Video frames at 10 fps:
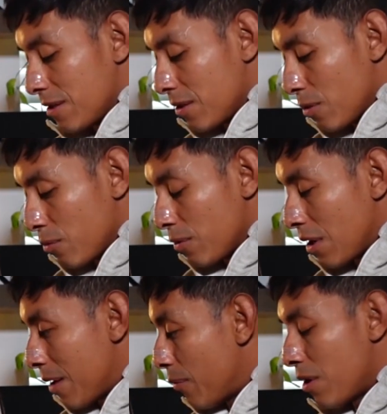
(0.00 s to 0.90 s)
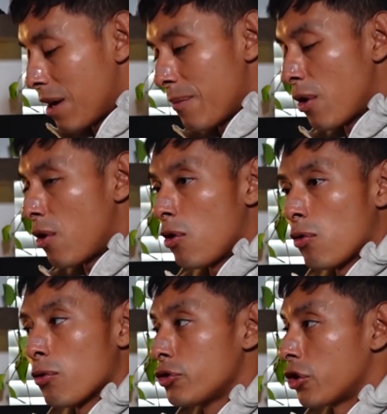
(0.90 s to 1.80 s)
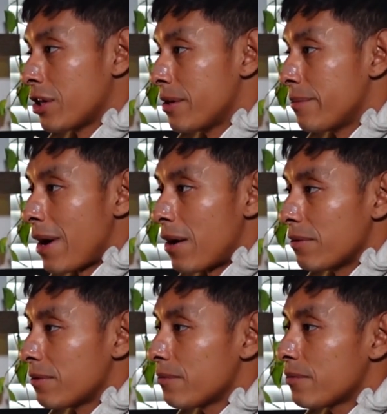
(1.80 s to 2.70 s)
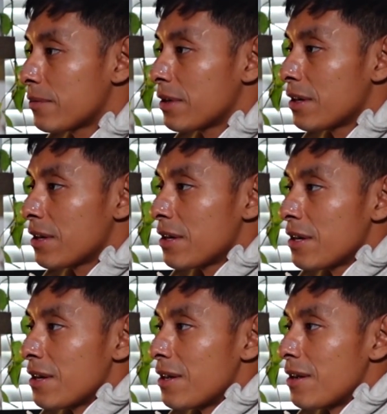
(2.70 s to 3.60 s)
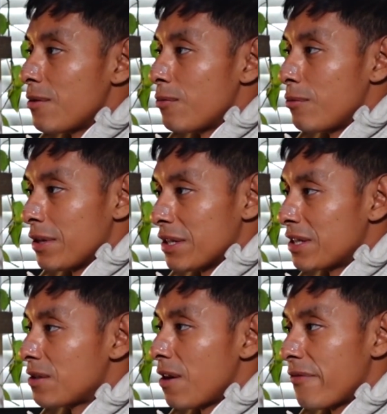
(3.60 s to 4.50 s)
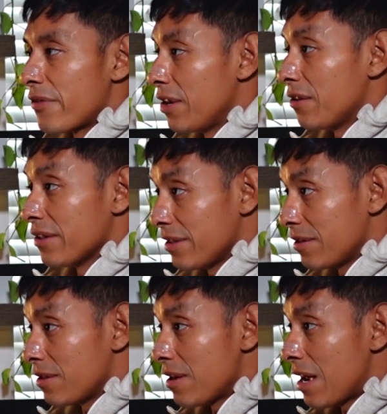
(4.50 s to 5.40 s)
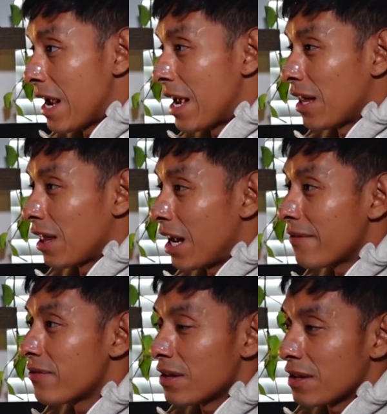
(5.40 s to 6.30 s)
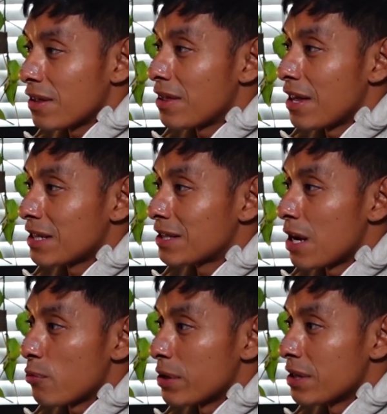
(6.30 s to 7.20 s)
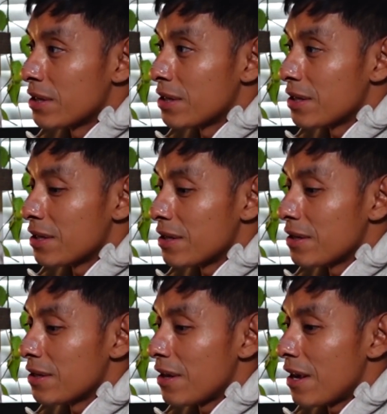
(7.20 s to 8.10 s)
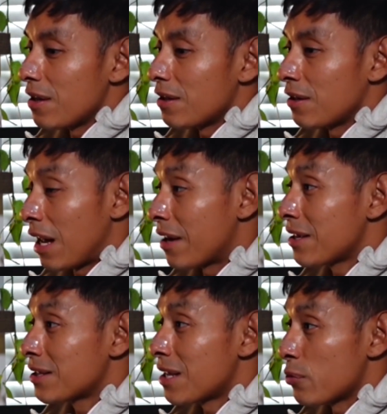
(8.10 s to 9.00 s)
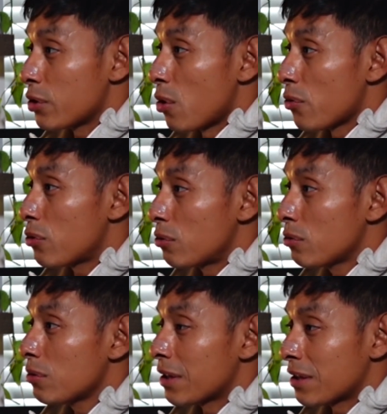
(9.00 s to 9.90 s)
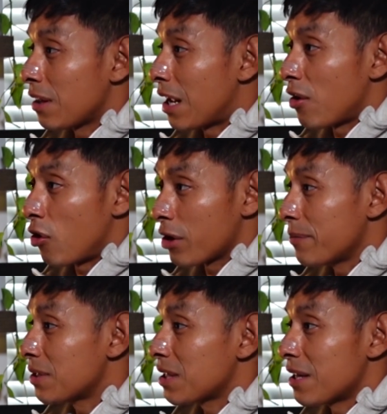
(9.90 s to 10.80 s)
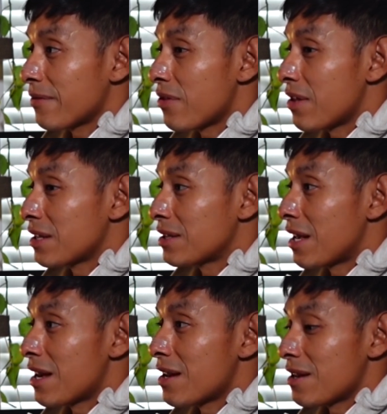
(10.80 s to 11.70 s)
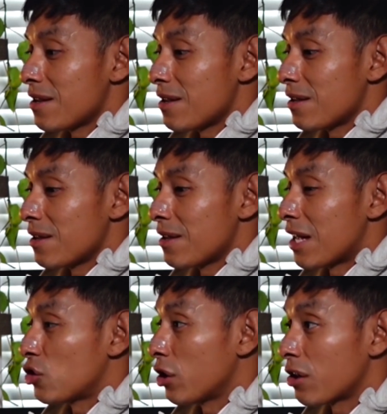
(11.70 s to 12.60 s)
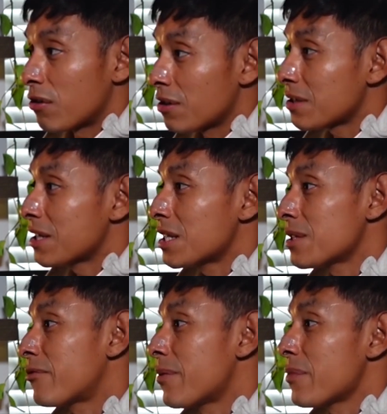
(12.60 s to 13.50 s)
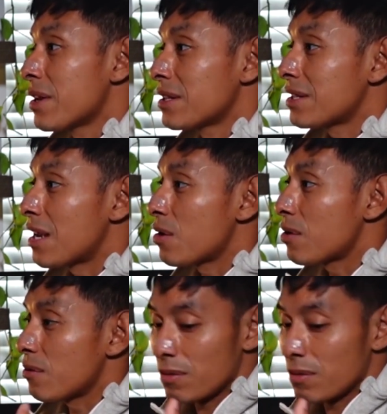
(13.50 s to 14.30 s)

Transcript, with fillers: So the, I'm, I'm on a whole journey about really self-healing mm-hmm. and a lot of the things that we a lot of things that we go through like a lot of arguments a lot of the things that that trigger us is from things that